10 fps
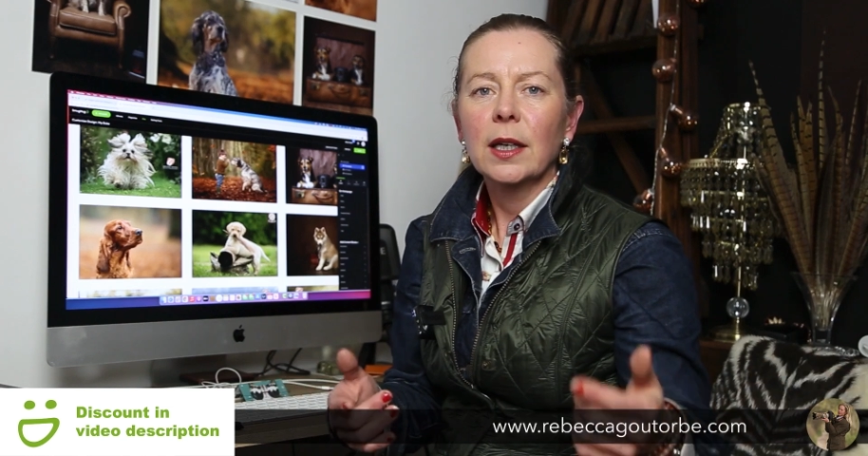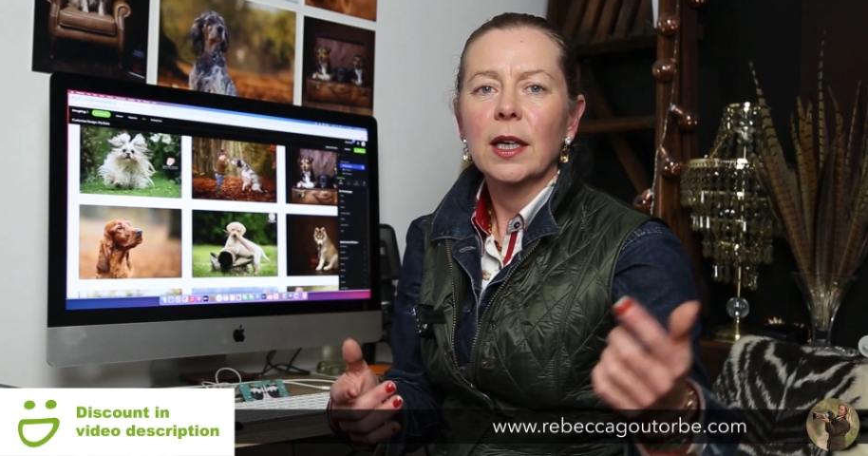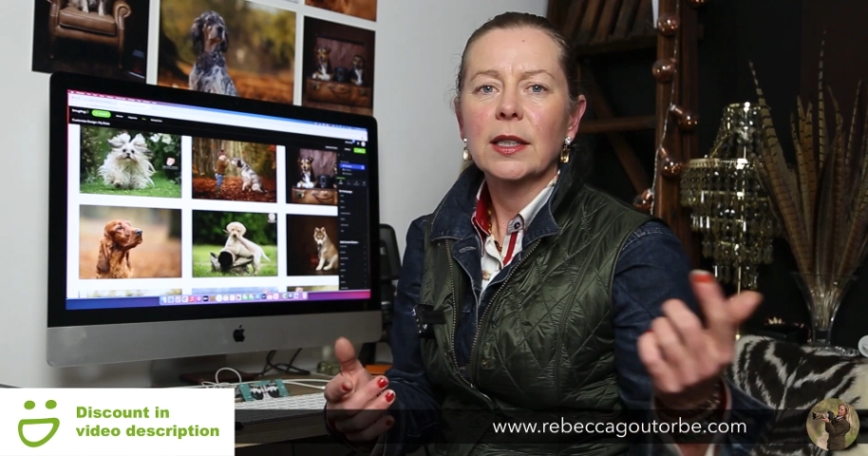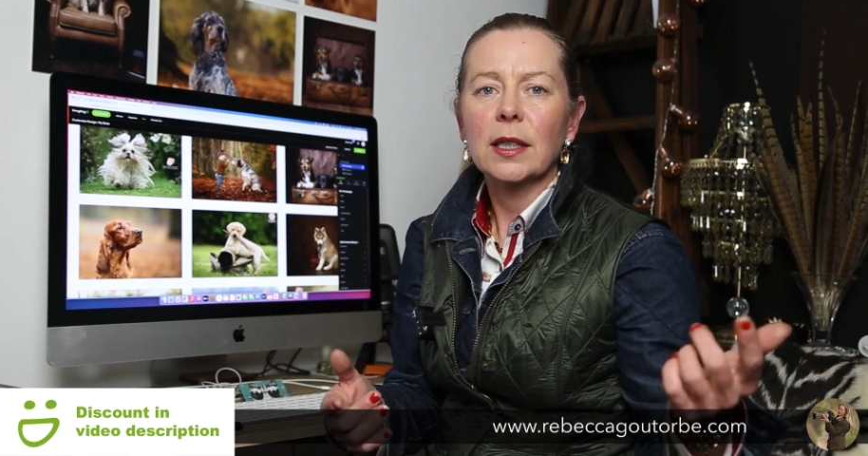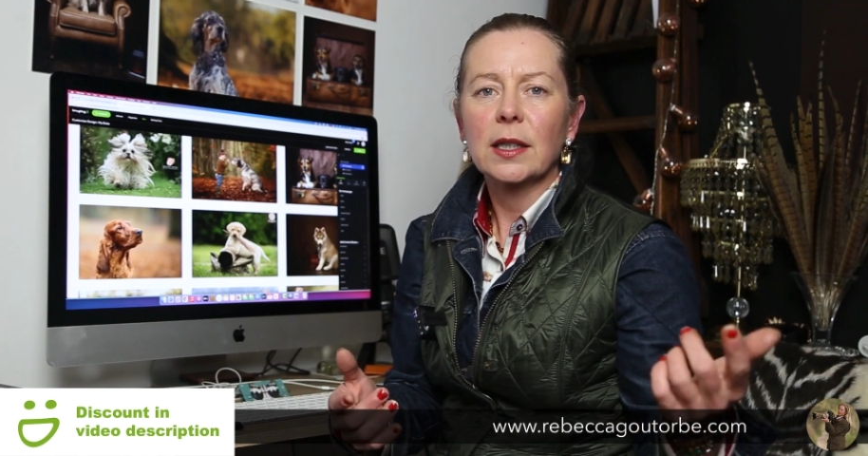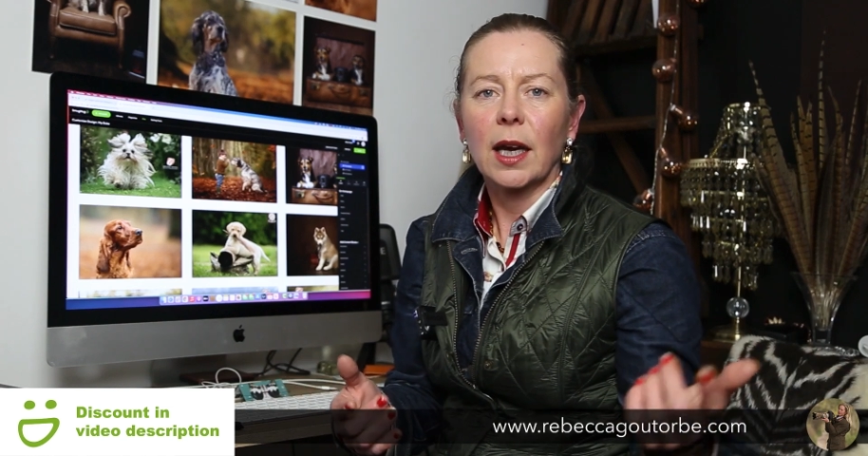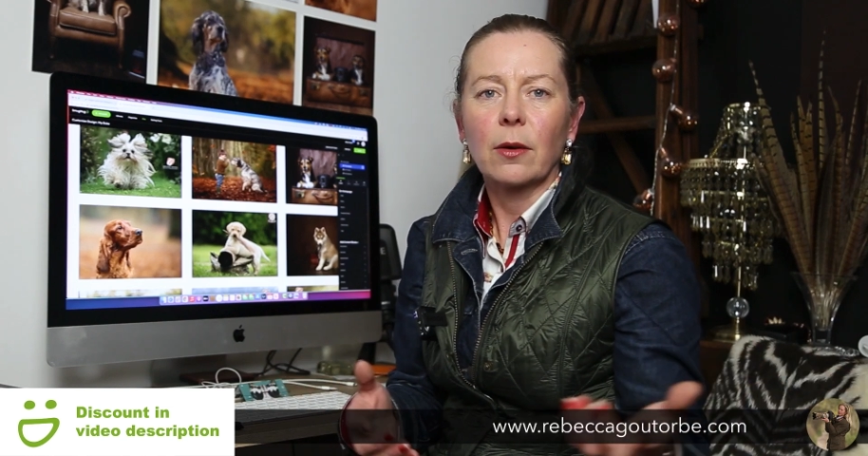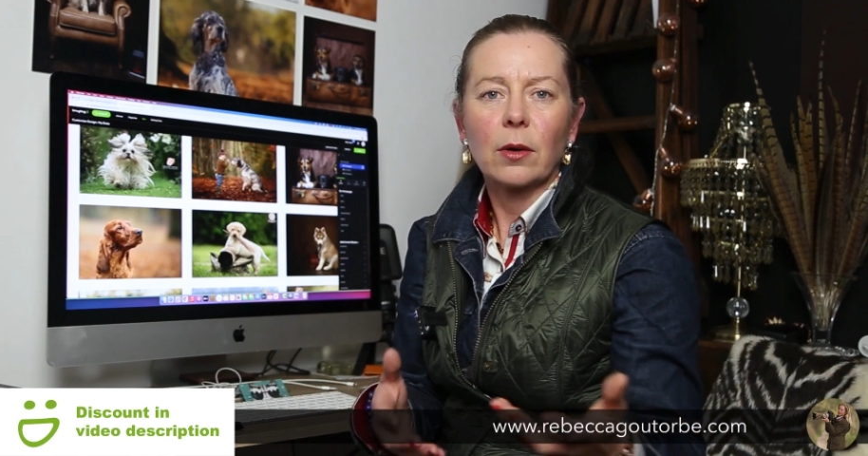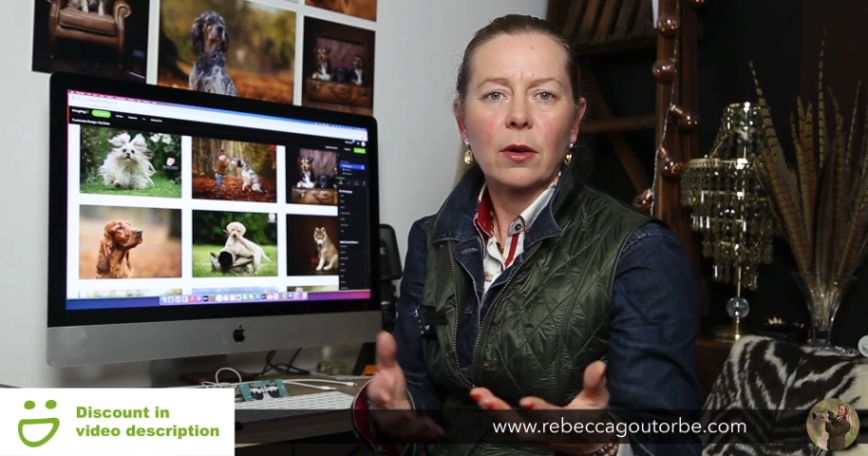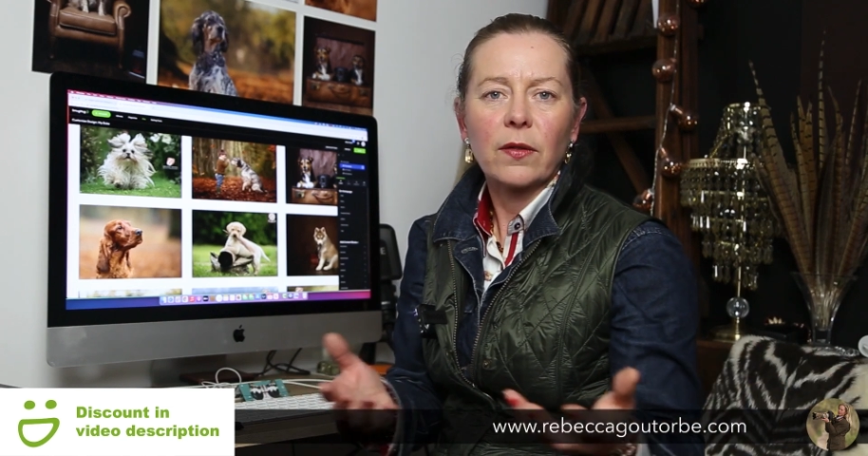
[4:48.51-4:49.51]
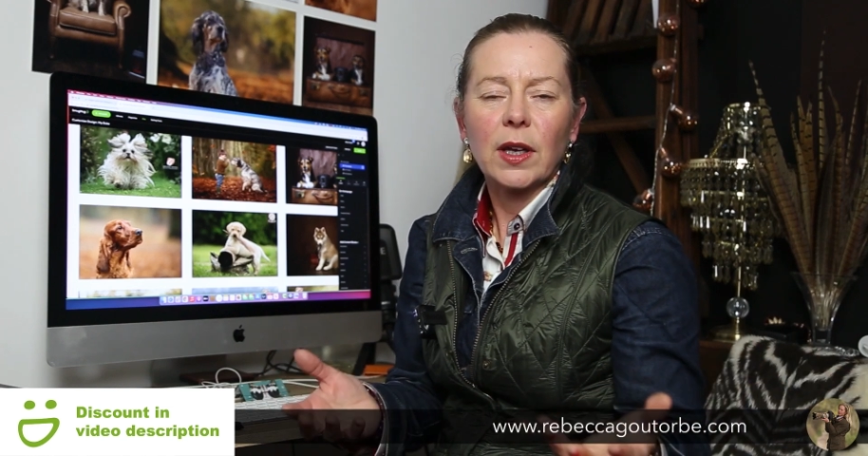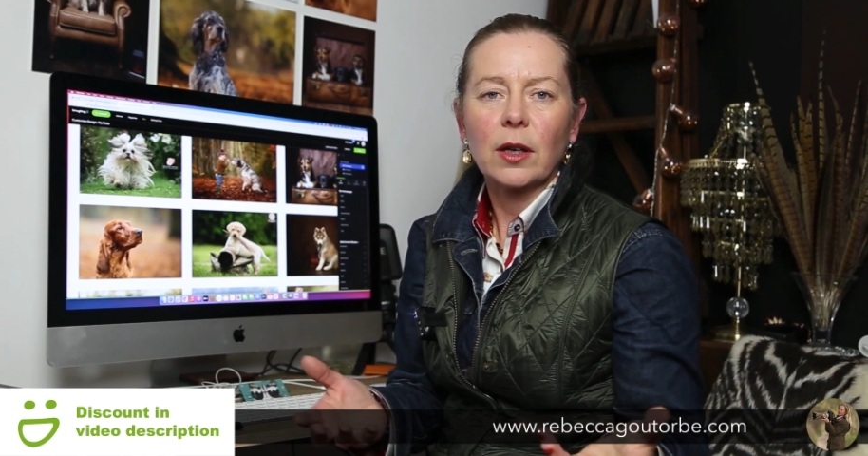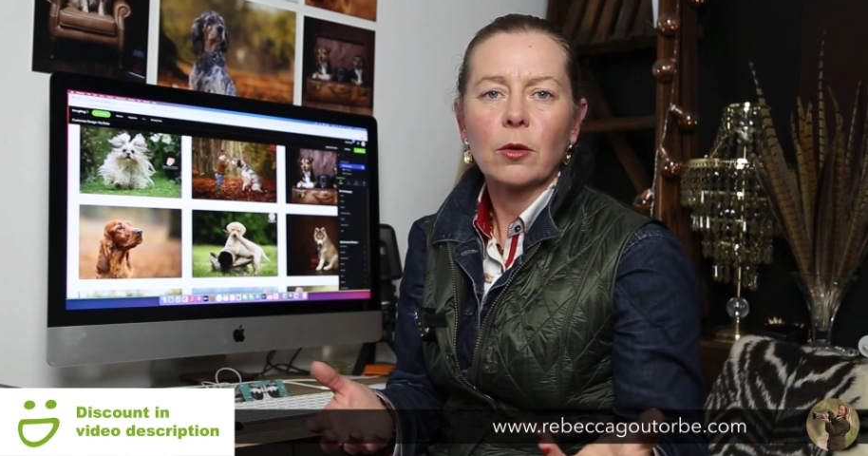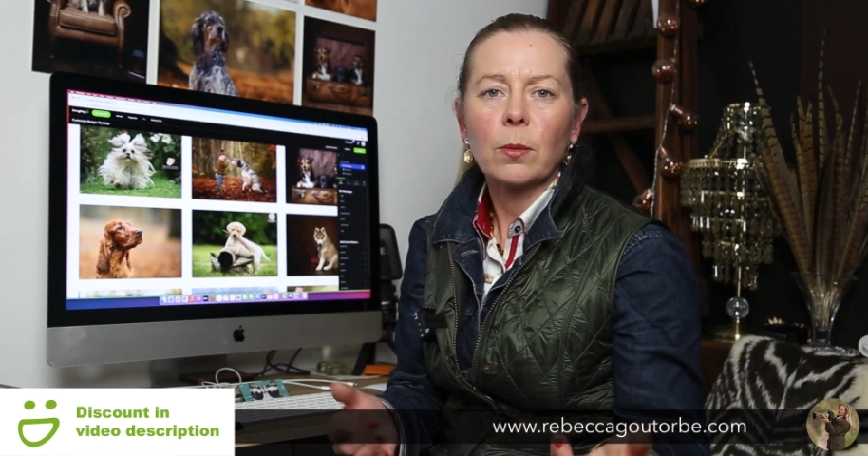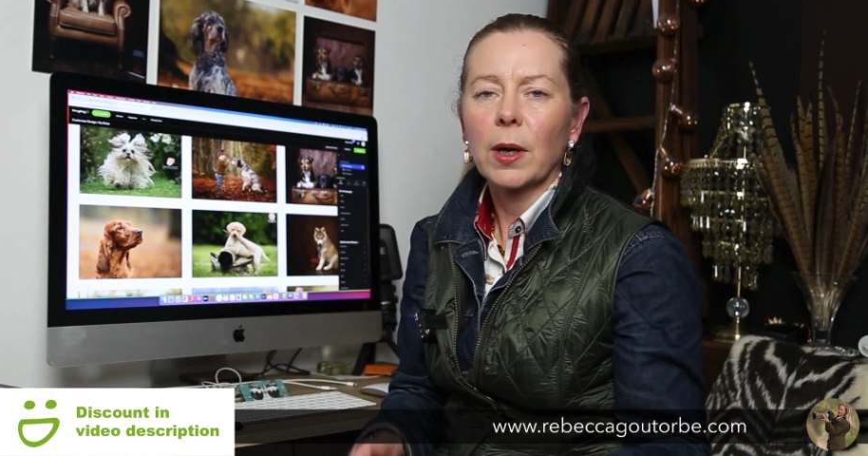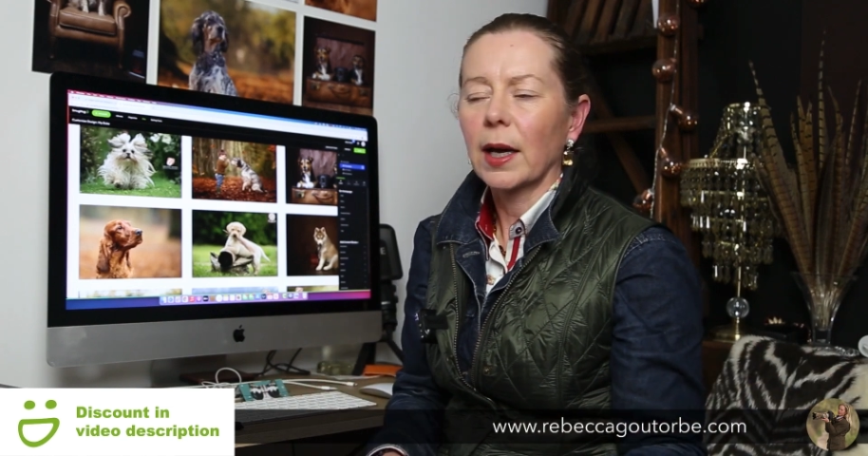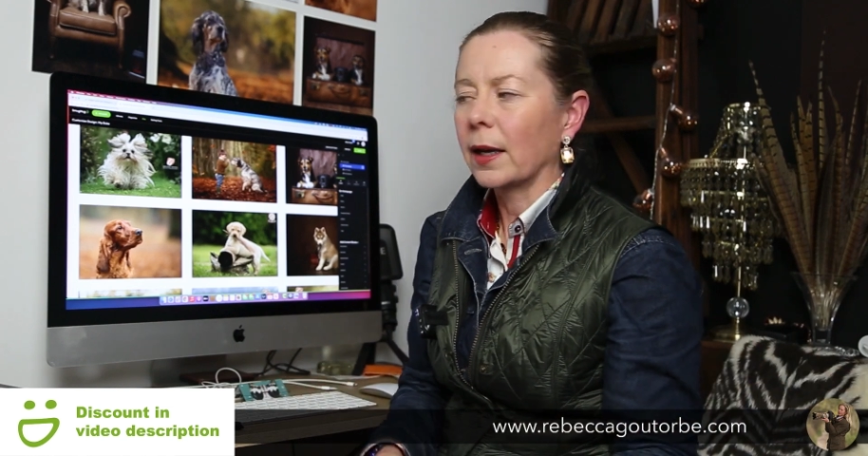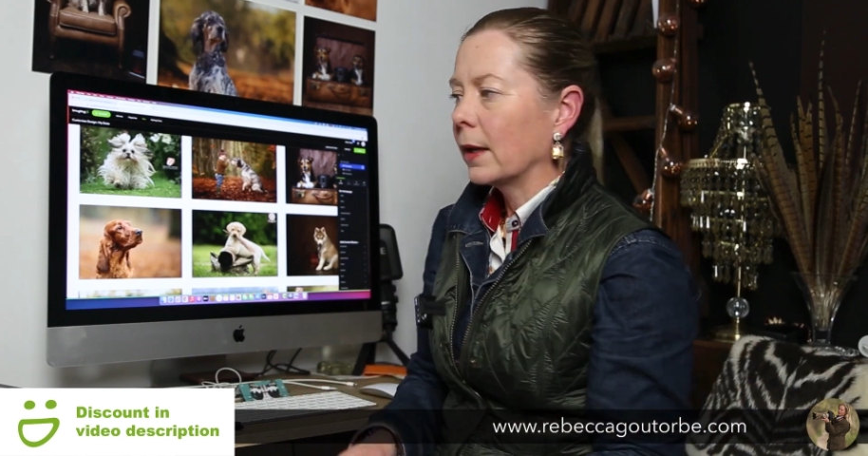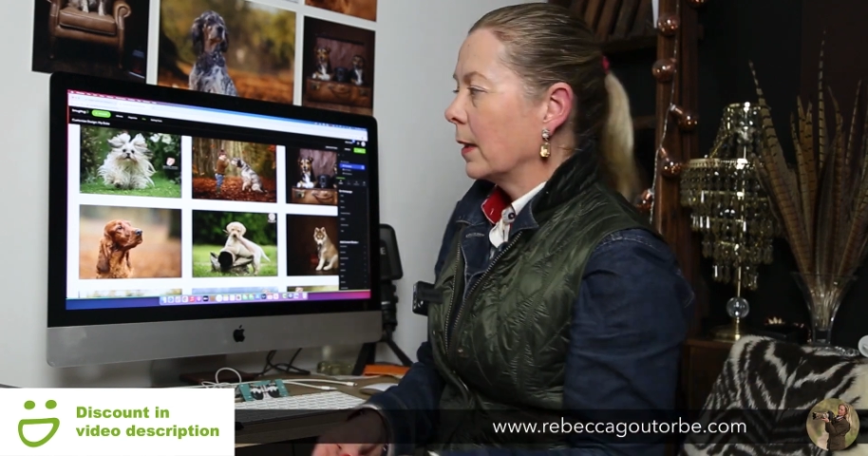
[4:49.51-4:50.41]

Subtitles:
a discount off the annual plan.